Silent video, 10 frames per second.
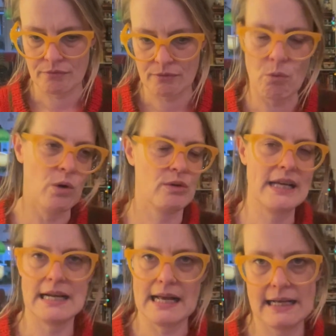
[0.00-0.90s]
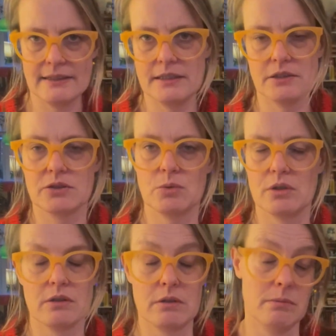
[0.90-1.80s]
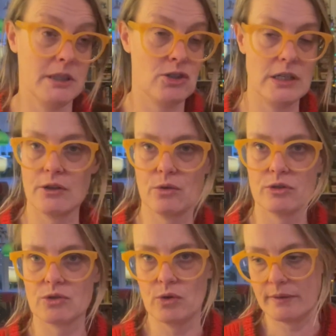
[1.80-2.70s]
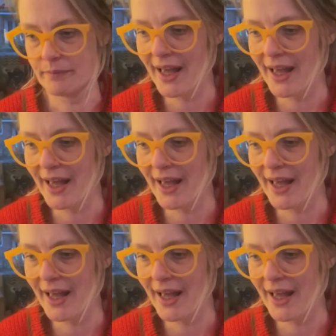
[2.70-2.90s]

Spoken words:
Well, kind of ideas. Oh, my train of thought's gone.